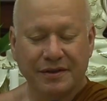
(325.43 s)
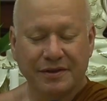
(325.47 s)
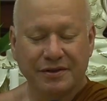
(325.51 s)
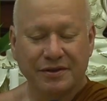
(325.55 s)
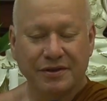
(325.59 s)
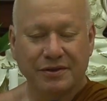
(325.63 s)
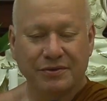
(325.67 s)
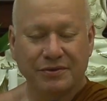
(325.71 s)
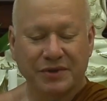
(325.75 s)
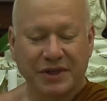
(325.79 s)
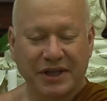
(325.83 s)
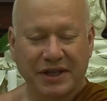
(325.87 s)

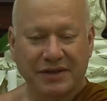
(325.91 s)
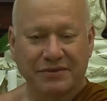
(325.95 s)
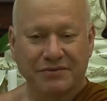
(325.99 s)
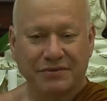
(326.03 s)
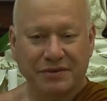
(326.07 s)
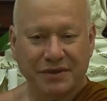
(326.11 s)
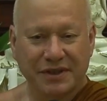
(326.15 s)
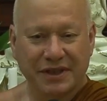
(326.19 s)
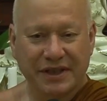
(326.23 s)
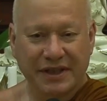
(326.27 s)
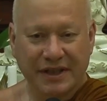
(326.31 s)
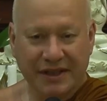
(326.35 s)
So
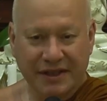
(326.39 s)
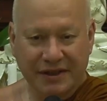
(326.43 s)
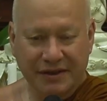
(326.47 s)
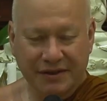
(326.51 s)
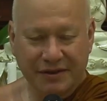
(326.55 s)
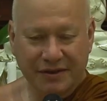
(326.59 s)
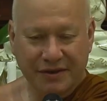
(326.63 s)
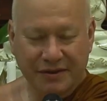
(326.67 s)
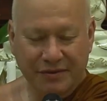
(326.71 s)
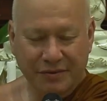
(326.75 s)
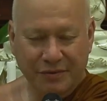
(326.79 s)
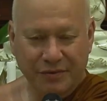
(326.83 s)
naturally
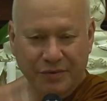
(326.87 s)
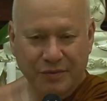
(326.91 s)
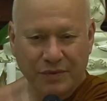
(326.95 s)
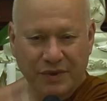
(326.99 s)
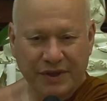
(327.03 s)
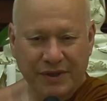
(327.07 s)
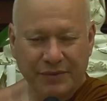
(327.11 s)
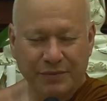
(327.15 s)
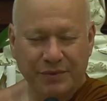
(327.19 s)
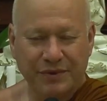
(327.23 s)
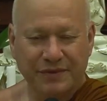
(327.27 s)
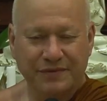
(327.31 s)

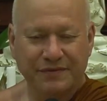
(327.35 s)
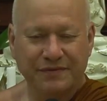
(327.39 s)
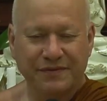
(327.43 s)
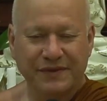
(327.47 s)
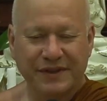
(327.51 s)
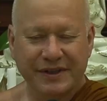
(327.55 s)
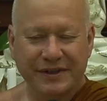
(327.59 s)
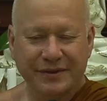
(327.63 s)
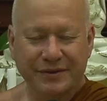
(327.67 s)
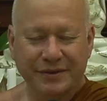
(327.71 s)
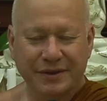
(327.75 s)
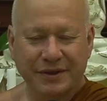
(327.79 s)
we will
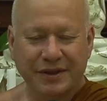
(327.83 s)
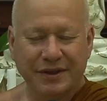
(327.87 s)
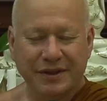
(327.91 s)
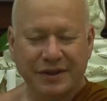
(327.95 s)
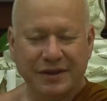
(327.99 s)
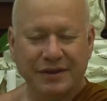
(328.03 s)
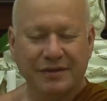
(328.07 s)
feel